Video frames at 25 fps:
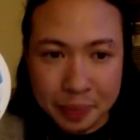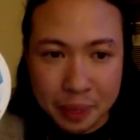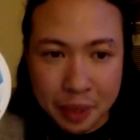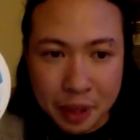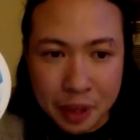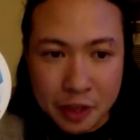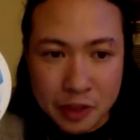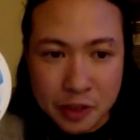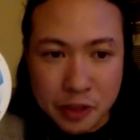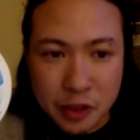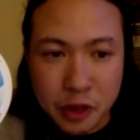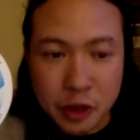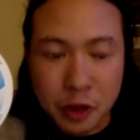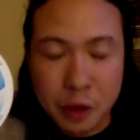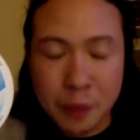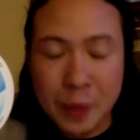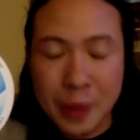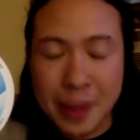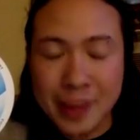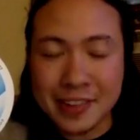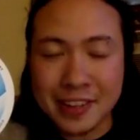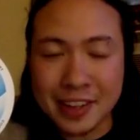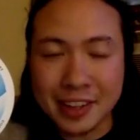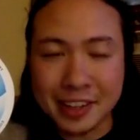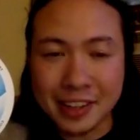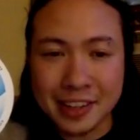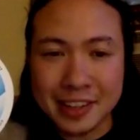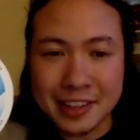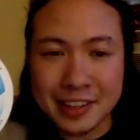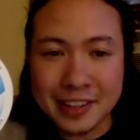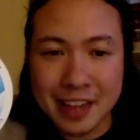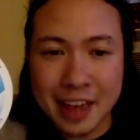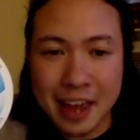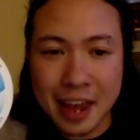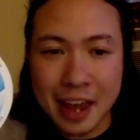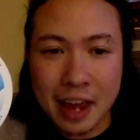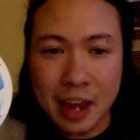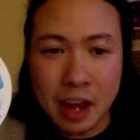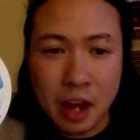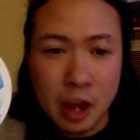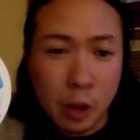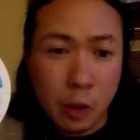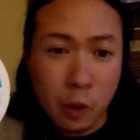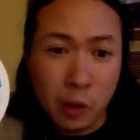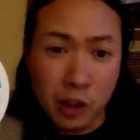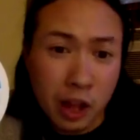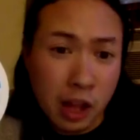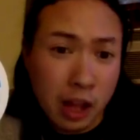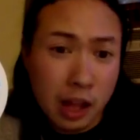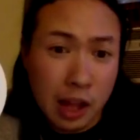So you basically say,
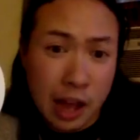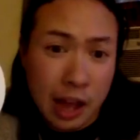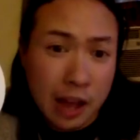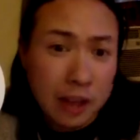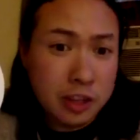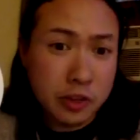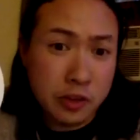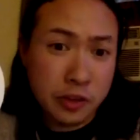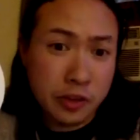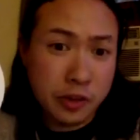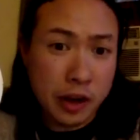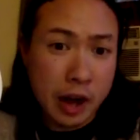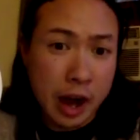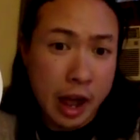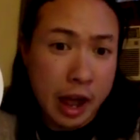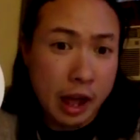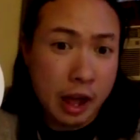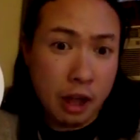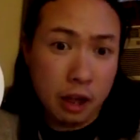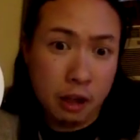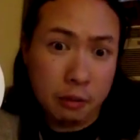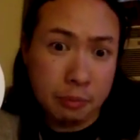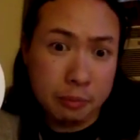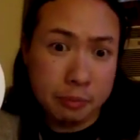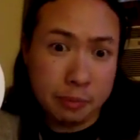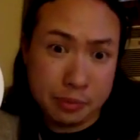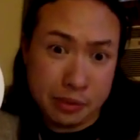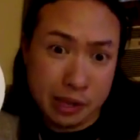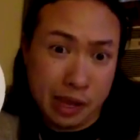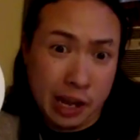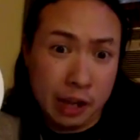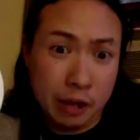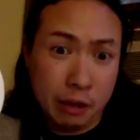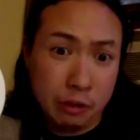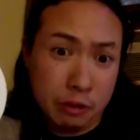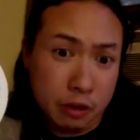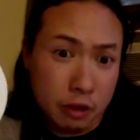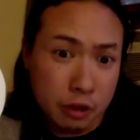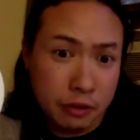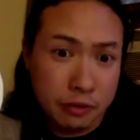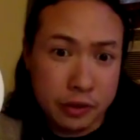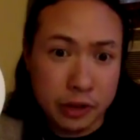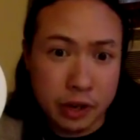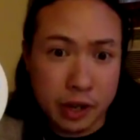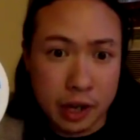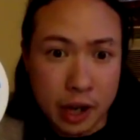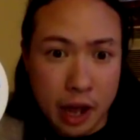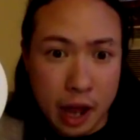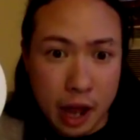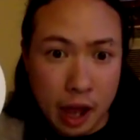well, I'll ask for help. I don't know if they're
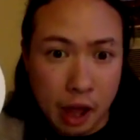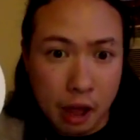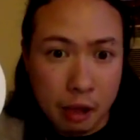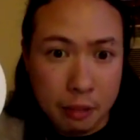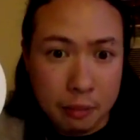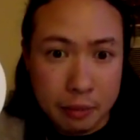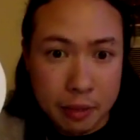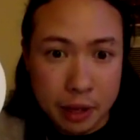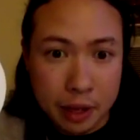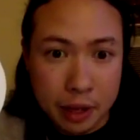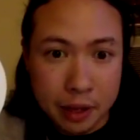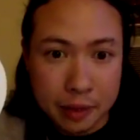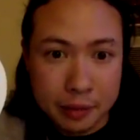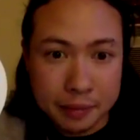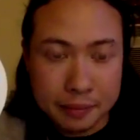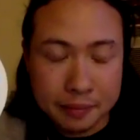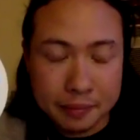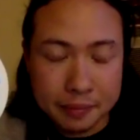going to help me.